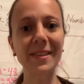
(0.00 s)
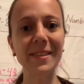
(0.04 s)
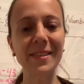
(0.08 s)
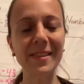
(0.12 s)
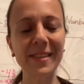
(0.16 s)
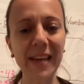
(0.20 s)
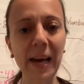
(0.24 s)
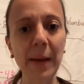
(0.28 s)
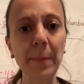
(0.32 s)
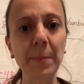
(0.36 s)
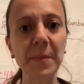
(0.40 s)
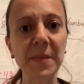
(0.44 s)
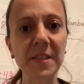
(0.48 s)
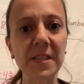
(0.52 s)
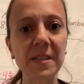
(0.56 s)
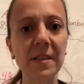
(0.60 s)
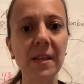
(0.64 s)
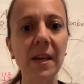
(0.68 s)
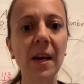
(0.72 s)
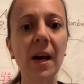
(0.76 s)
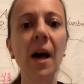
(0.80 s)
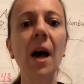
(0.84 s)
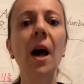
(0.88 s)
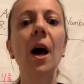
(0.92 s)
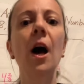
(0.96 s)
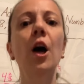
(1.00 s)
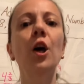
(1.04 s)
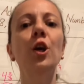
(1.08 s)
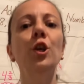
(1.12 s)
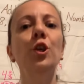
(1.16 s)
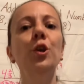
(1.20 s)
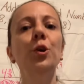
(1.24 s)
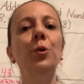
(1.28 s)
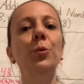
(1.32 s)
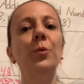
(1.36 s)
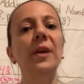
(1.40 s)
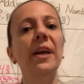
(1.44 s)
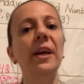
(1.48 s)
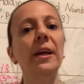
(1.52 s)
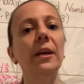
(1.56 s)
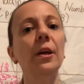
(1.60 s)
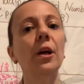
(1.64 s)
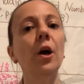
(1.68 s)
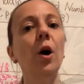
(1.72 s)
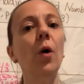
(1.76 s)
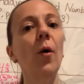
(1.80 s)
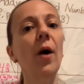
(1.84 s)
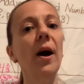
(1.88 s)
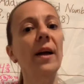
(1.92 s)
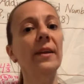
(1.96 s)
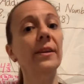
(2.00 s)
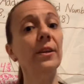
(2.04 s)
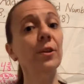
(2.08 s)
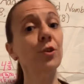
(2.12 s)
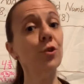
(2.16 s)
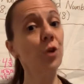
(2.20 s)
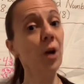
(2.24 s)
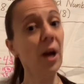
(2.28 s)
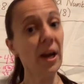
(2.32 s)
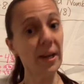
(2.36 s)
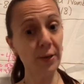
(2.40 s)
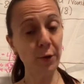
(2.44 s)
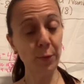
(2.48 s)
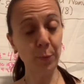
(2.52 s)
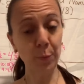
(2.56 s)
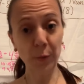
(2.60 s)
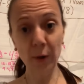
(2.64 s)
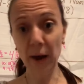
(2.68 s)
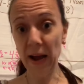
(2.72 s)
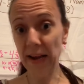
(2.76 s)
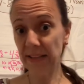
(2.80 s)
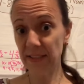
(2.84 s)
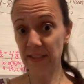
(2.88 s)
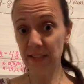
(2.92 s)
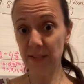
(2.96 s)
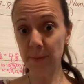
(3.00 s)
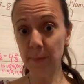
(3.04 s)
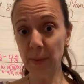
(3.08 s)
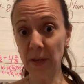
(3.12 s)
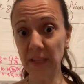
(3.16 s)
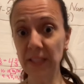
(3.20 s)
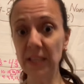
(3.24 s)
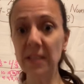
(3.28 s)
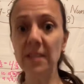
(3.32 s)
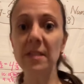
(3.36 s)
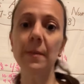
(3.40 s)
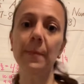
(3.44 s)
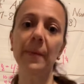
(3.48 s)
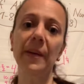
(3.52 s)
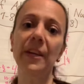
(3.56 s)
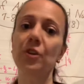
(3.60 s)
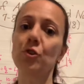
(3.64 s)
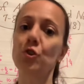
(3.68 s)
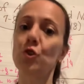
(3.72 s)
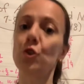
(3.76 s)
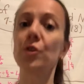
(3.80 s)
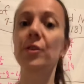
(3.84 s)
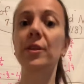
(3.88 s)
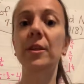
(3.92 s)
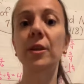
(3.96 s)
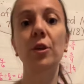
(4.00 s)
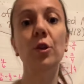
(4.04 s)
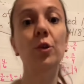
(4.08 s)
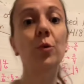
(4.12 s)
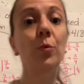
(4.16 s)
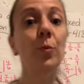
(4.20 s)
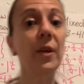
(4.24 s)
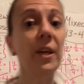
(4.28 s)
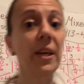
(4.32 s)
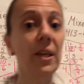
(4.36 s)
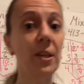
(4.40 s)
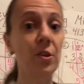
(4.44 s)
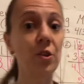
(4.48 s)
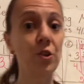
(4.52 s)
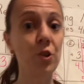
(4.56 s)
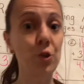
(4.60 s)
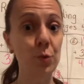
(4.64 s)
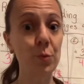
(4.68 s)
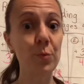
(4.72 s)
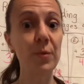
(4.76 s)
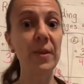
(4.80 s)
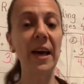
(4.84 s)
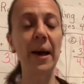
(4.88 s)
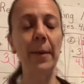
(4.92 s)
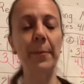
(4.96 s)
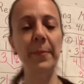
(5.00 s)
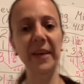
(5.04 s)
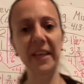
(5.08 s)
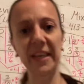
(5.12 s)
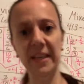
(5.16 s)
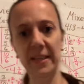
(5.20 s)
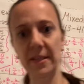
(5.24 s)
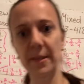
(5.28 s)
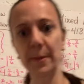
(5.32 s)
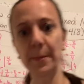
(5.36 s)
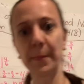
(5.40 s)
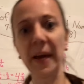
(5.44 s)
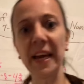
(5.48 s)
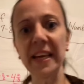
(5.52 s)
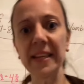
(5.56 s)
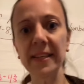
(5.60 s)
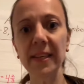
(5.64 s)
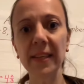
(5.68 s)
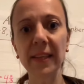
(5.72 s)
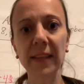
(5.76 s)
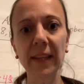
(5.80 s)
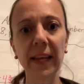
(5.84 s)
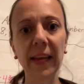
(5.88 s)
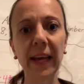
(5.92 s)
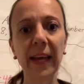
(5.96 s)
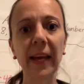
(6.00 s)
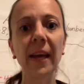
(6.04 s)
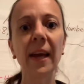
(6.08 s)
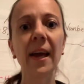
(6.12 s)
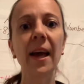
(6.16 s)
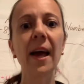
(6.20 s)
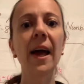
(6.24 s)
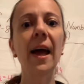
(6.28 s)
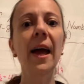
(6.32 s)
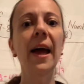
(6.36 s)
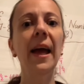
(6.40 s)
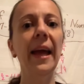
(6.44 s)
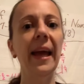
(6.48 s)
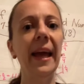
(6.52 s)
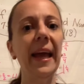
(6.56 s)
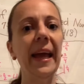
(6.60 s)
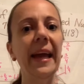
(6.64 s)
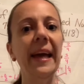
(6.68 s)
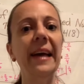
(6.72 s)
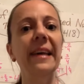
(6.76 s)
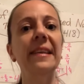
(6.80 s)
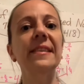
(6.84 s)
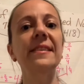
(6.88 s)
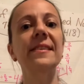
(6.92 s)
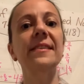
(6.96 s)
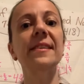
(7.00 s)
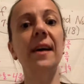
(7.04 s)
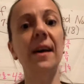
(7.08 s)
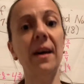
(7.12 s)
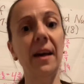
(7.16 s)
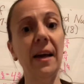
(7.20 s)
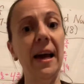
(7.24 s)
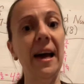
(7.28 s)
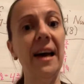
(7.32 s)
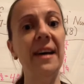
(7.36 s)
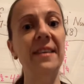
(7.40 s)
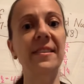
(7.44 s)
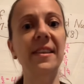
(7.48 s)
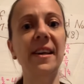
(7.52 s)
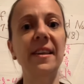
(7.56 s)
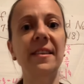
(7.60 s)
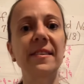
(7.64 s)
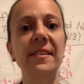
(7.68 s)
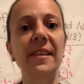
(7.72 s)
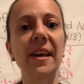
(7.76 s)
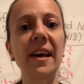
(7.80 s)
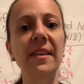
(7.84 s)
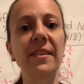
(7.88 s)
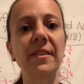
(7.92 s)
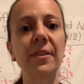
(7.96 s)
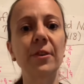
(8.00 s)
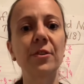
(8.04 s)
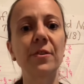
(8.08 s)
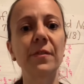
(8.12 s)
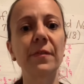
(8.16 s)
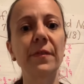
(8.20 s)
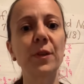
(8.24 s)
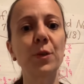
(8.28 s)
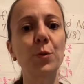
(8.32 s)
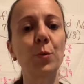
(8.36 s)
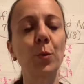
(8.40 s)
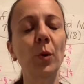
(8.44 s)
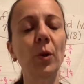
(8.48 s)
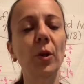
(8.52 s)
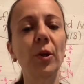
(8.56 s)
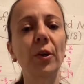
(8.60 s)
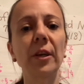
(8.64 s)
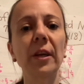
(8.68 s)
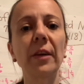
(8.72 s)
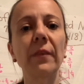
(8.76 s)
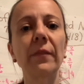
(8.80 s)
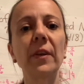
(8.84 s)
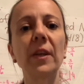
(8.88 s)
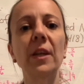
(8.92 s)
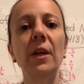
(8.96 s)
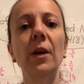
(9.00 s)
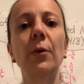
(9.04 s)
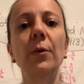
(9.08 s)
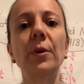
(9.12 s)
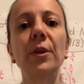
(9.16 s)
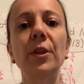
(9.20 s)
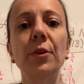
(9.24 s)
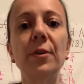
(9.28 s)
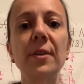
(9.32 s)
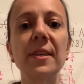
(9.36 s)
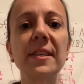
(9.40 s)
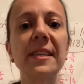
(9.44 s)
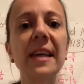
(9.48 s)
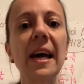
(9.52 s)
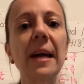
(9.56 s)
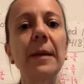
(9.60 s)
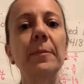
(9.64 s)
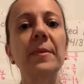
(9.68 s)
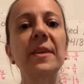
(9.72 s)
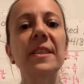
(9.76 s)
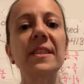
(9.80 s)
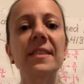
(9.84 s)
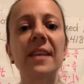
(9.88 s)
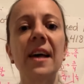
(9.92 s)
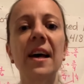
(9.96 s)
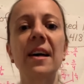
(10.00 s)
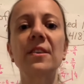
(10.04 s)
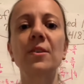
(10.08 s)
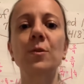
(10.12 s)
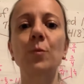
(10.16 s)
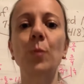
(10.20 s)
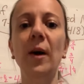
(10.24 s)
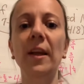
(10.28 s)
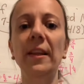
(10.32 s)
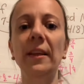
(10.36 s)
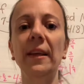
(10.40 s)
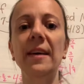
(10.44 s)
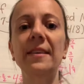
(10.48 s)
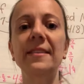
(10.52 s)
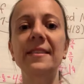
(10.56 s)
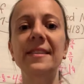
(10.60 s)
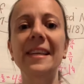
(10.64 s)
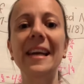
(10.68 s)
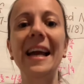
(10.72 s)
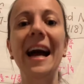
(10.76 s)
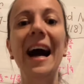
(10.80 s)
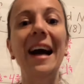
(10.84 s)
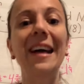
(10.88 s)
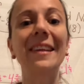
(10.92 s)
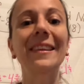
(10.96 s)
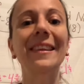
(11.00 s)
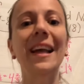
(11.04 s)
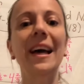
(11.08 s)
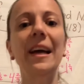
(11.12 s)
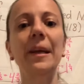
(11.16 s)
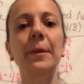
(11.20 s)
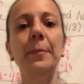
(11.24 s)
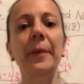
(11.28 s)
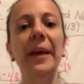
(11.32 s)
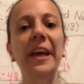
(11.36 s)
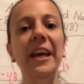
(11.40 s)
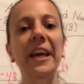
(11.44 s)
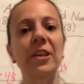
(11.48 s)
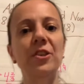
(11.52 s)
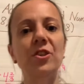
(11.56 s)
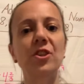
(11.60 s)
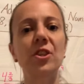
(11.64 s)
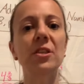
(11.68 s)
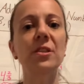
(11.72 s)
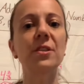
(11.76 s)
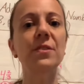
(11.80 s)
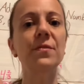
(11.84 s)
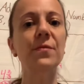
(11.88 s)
steps. You can go on and try your practice buddy to make sure that you can do them independently. And as I said, there's a visual learning video in your assignments, as well as the online pages